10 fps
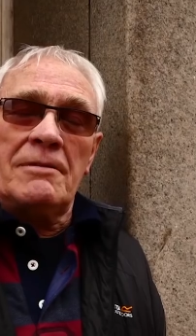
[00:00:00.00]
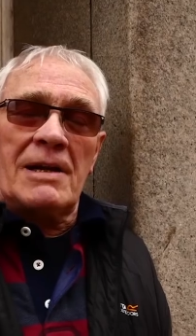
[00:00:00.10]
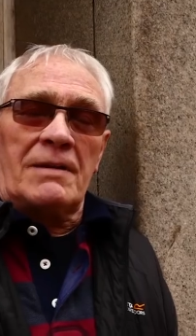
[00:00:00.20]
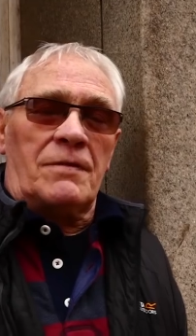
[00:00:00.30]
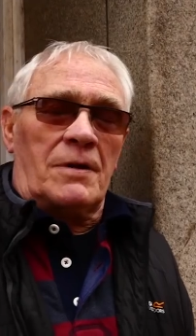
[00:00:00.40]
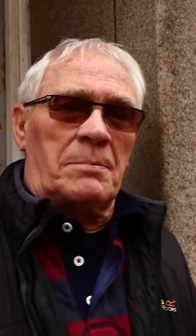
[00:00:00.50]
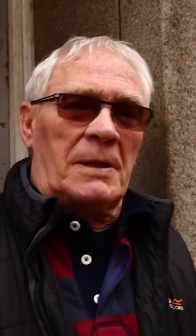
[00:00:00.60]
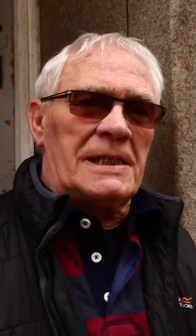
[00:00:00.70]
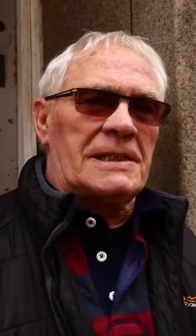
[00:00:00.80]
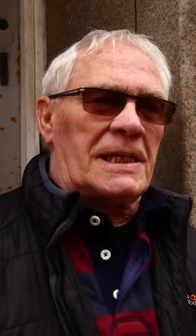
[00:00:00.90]
he rang for a
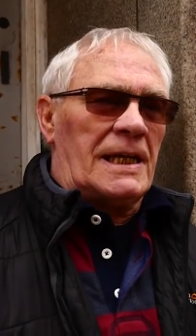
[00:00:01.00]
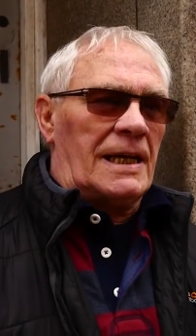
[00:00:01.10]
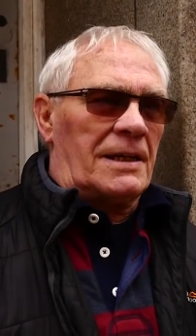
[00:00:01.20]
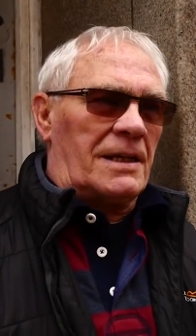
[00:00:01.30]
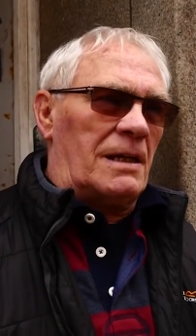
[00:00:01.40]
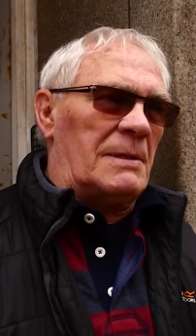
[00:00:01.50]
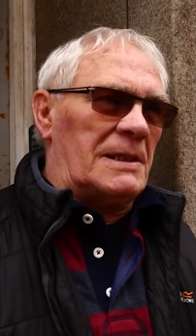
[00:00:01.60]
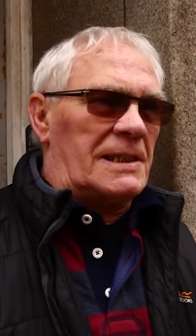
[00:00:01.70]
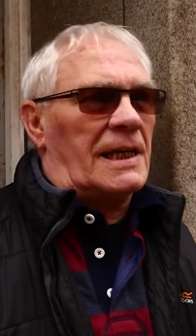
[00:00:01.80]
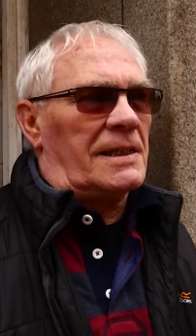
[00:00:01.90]
police car to come and
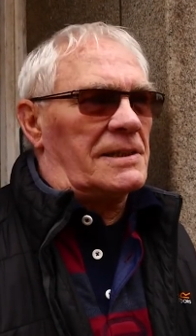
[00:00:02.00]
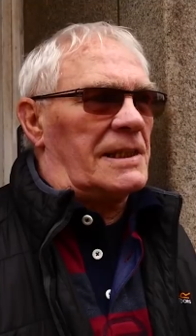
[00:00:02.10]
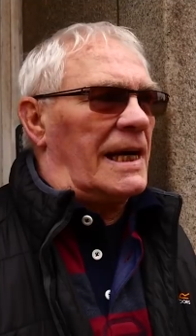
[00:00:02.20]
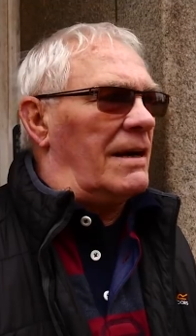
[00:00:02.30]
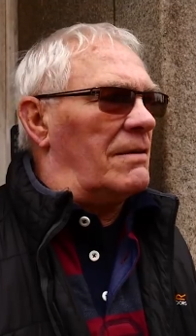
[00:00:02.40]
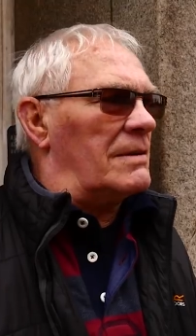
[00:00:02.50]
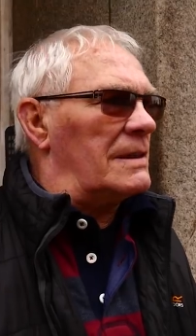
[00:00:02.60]
take us down.